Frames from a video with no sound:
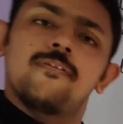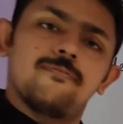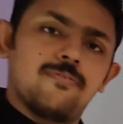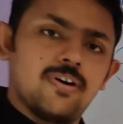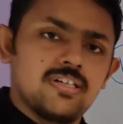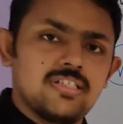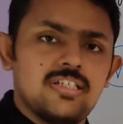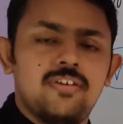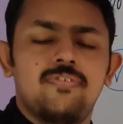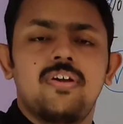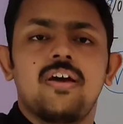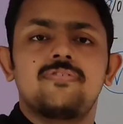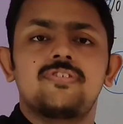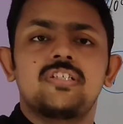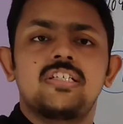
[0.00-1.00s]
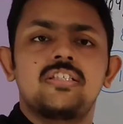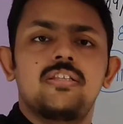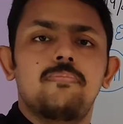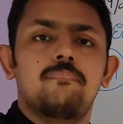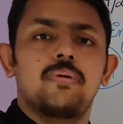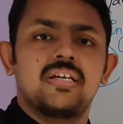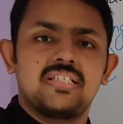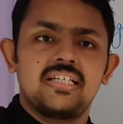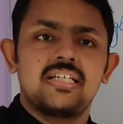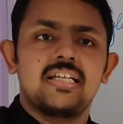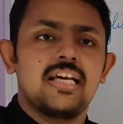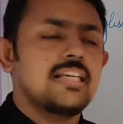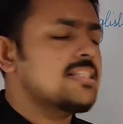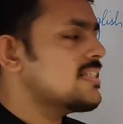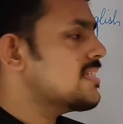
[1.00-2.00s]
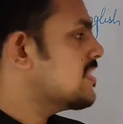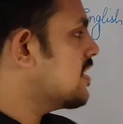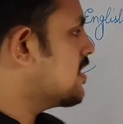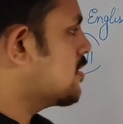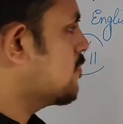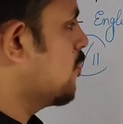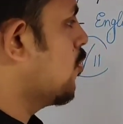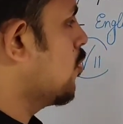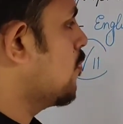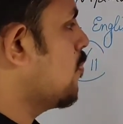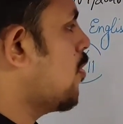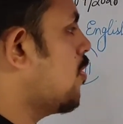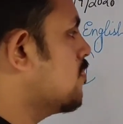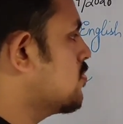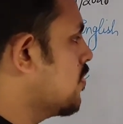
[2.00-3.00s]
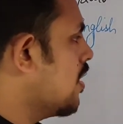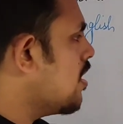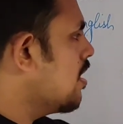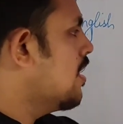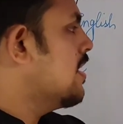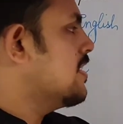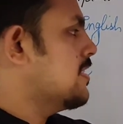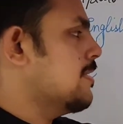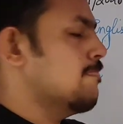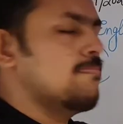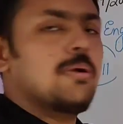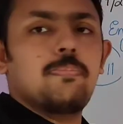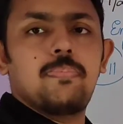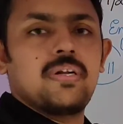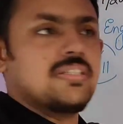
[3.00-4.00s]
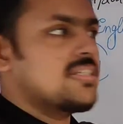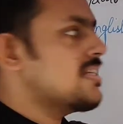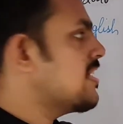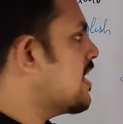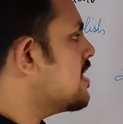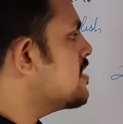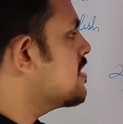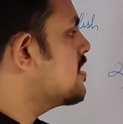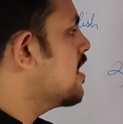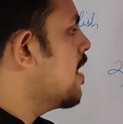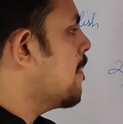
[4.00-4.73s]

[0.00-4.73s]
Firstly, we have seen the present tense. Its four forms were simple present tense,